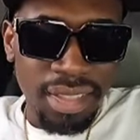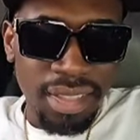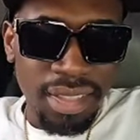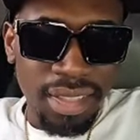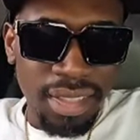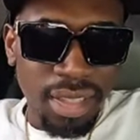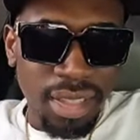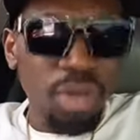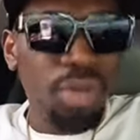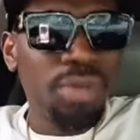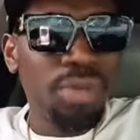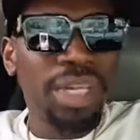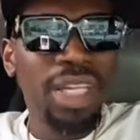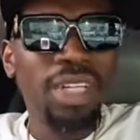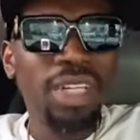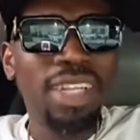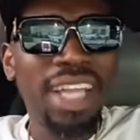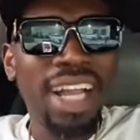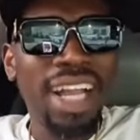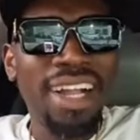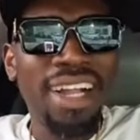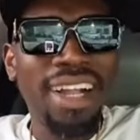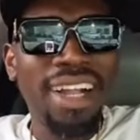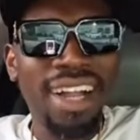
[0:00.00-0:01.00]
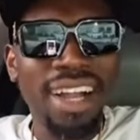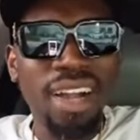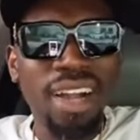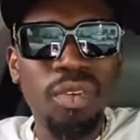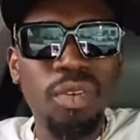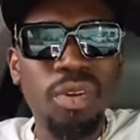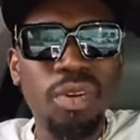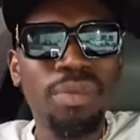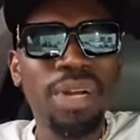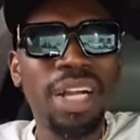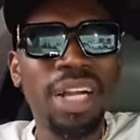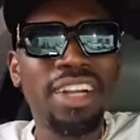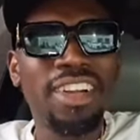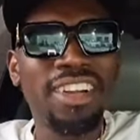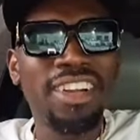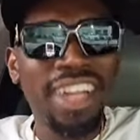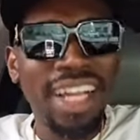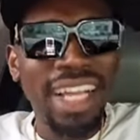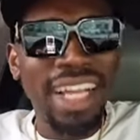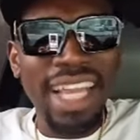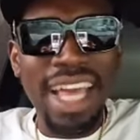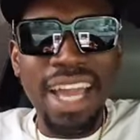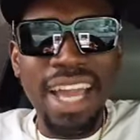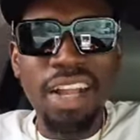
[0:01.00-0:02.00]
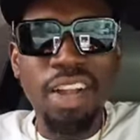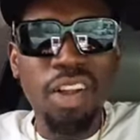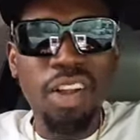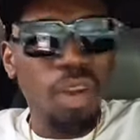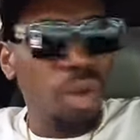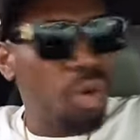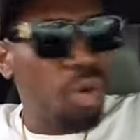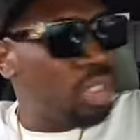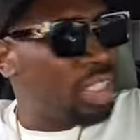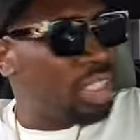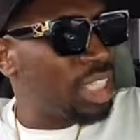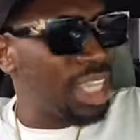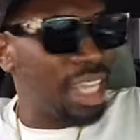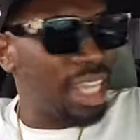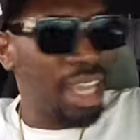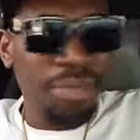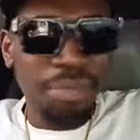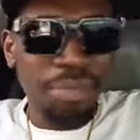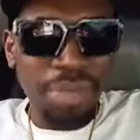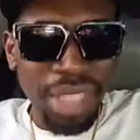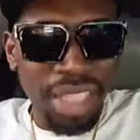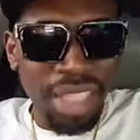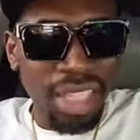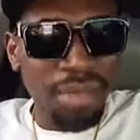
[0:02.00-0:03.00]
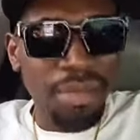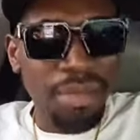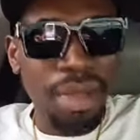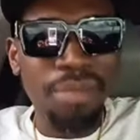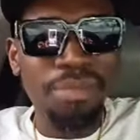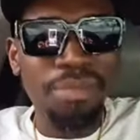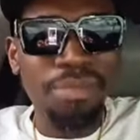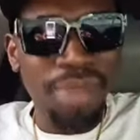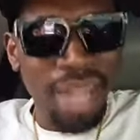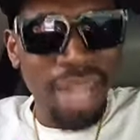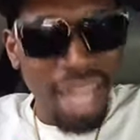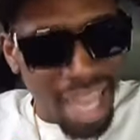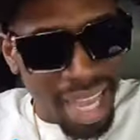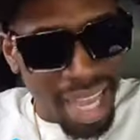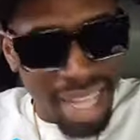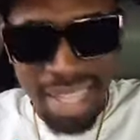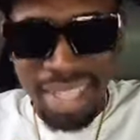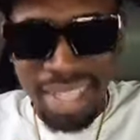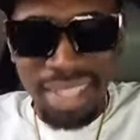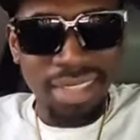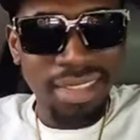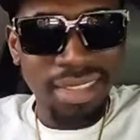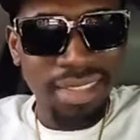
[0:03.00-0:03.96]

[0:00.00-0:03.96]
The woman could have gone home and cry like a cow and her pit them and bar them.